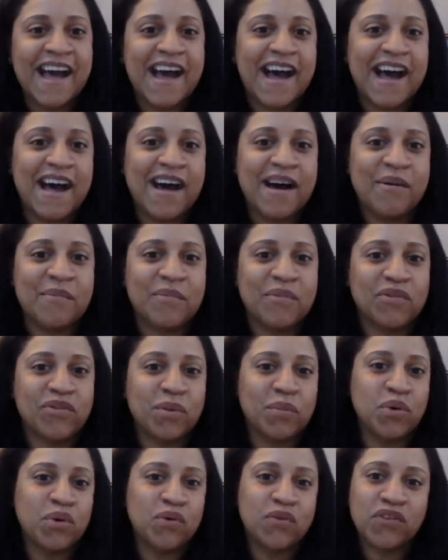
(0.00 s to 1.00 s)

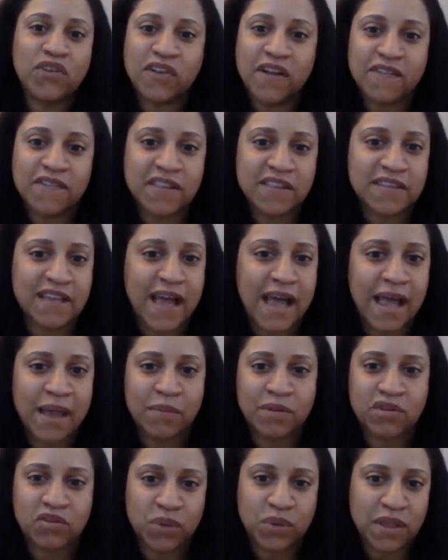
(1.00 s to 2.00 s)
Removal of the tie
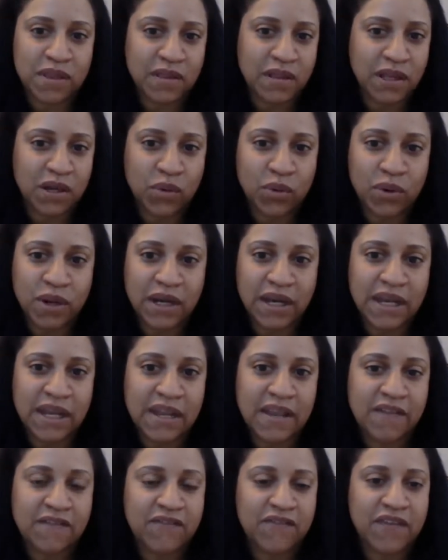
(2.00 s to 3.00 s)
between the
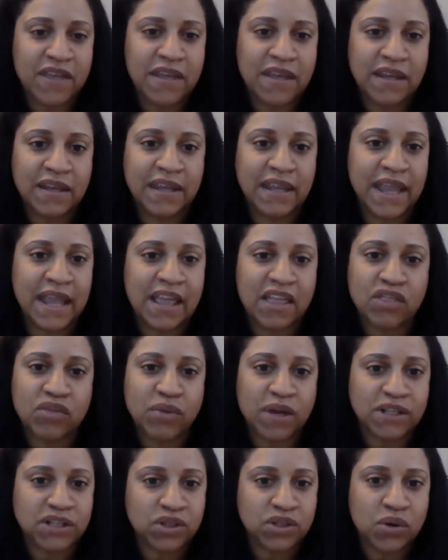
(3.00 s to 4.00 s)
liquidity fee and gate
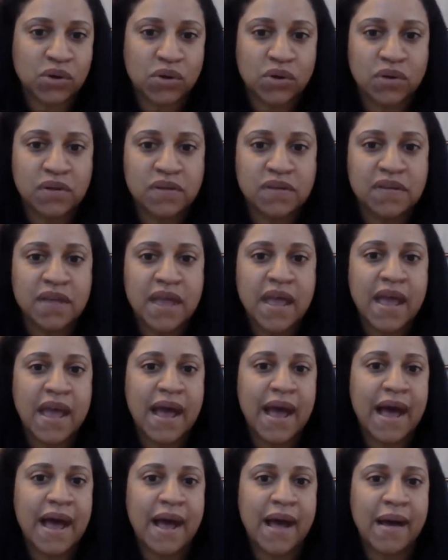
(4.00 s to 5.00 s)
thresholds,
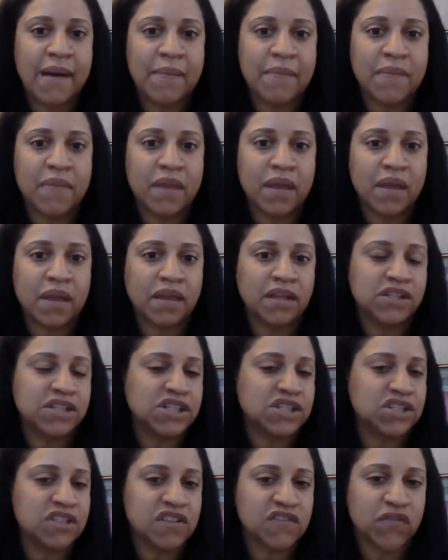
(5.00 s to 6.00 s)

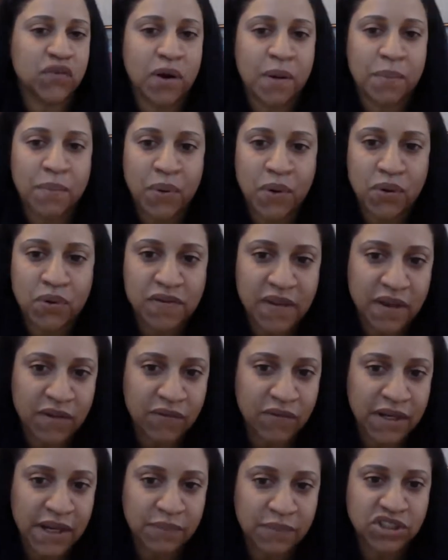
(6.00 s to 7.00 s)
conditions for
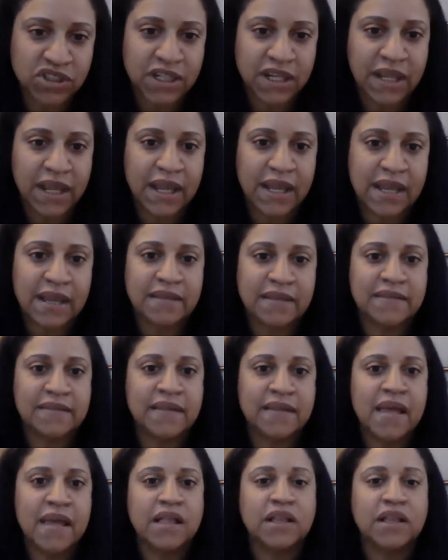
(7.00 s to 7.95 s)
imposing redemption gates,